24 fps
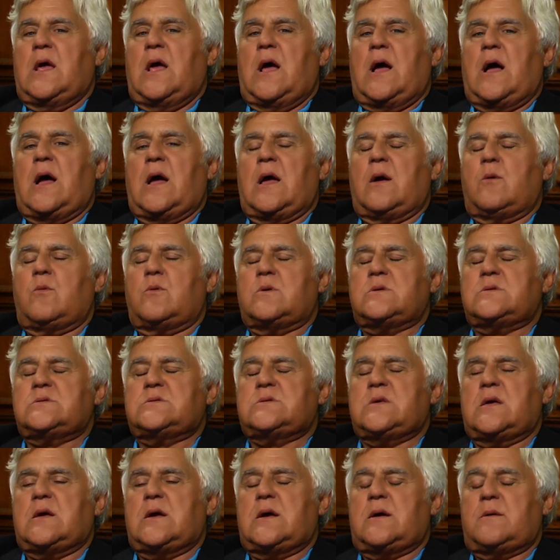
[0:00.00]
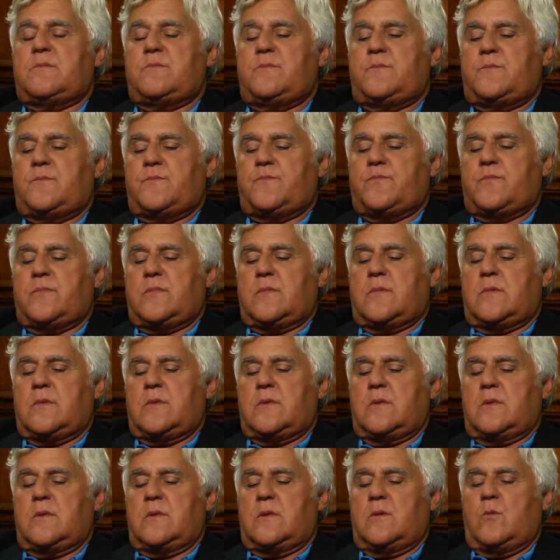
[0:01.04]
I was uh,
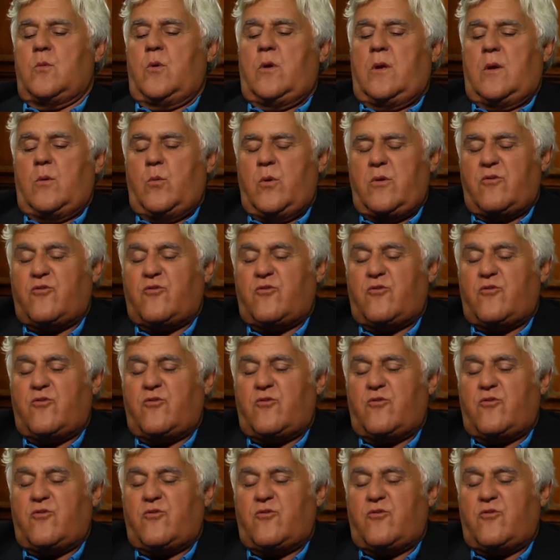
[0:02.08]
we, we were